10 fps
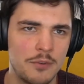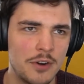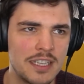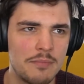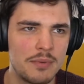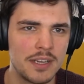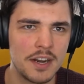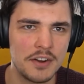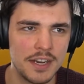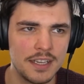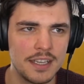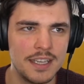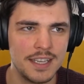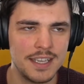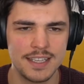For example, Gary,
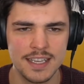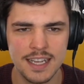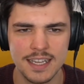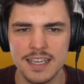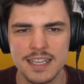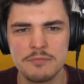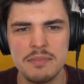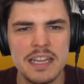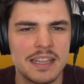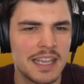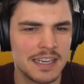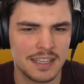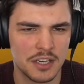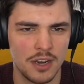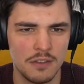he says that. He doesn't mean it like that,
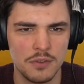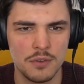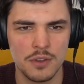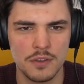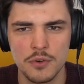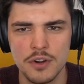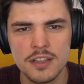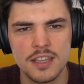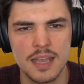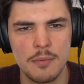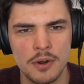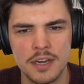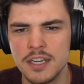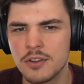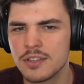actually. If you really think about it,
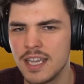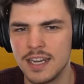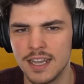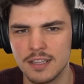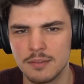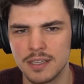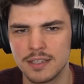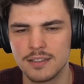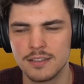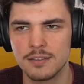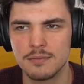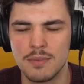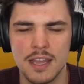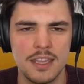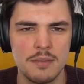he don't say that. But
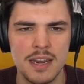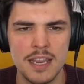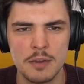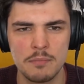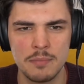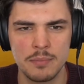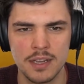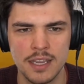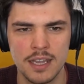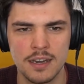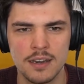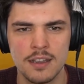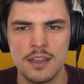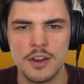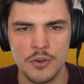I think many young people
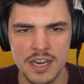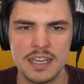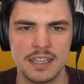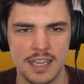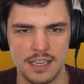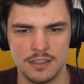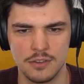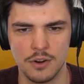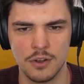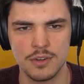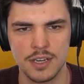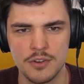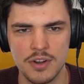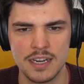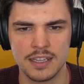can read it like it, you know,
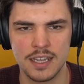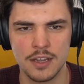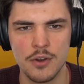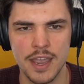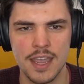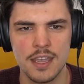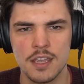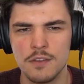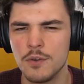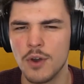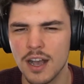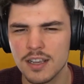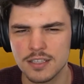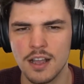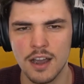can read it like, okay, if you
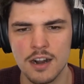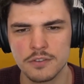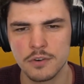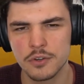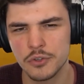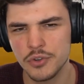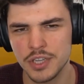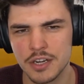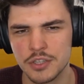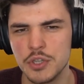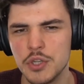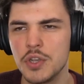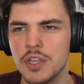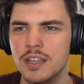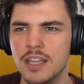hustle hard for 2 years,
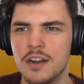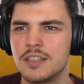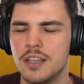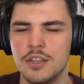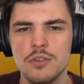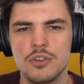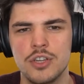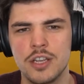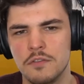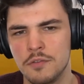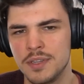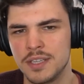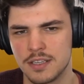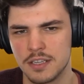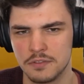there is a huge chance you will be
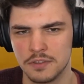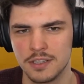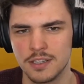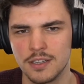successful.